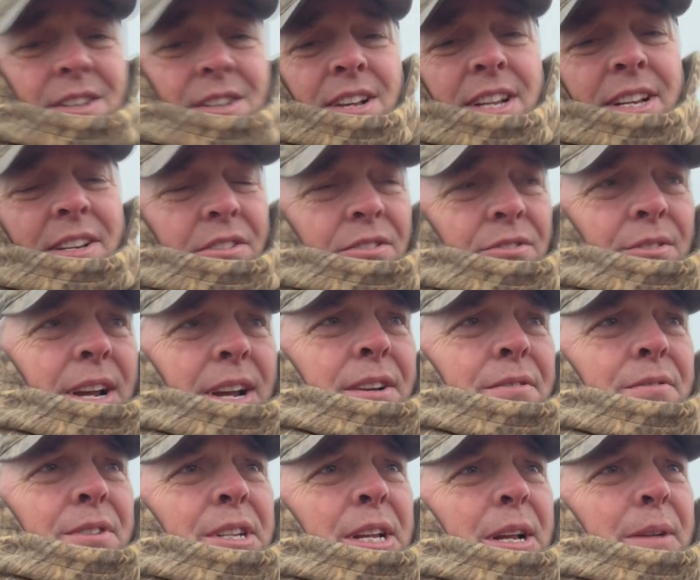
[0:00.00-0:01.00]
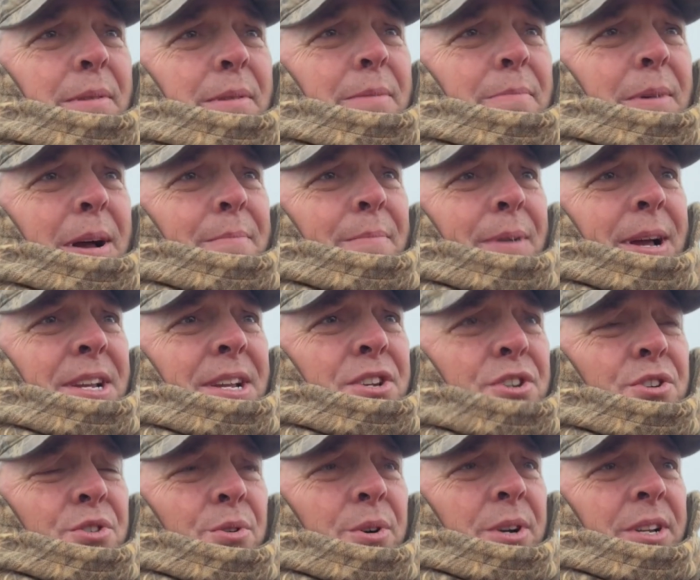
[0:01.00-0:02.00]
like Drake was going to be my best
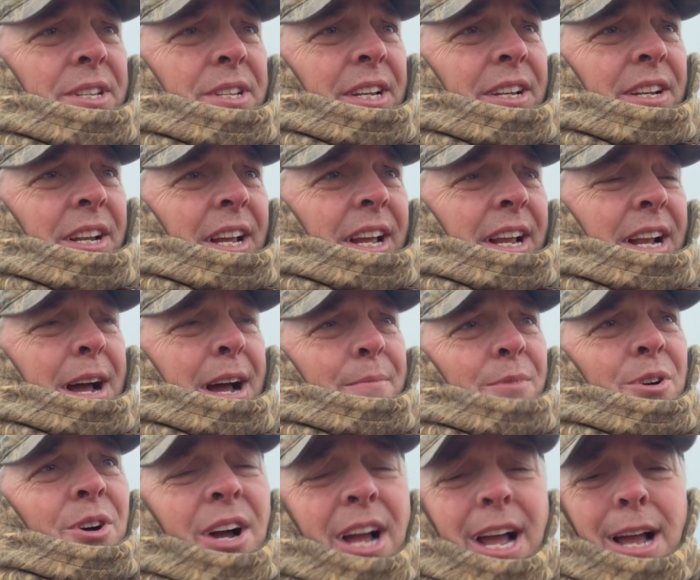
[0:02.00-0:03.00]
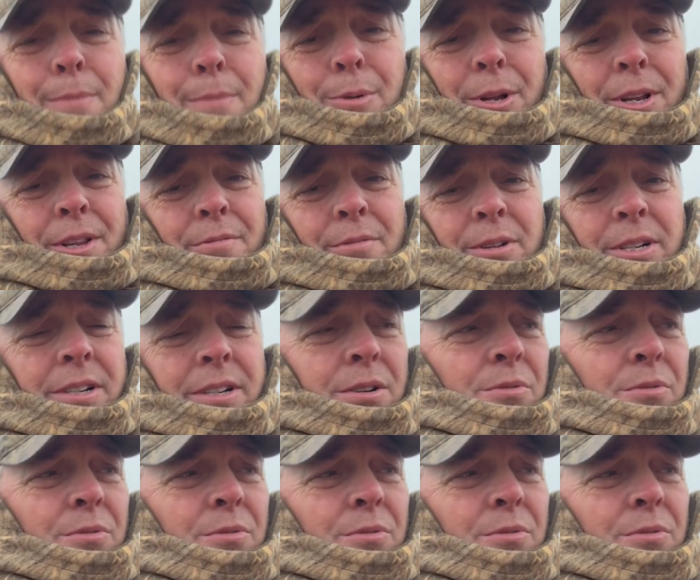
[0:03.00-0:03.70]
choice. And I'm real happy. 3-year